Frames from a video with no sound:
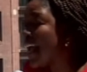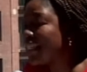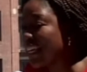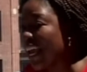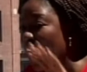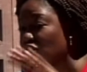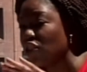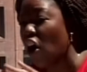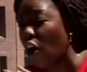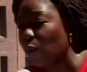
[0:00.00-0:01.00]
and seeing
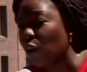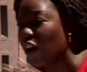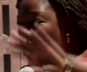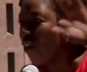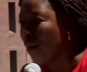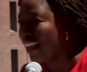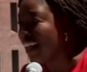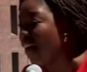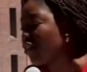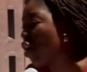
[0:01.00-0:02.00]
Haitian artwork on my
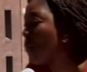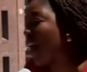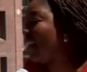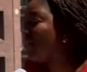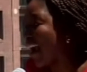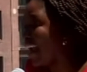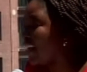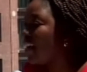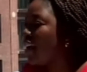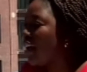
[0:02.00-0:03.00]
left and on my right.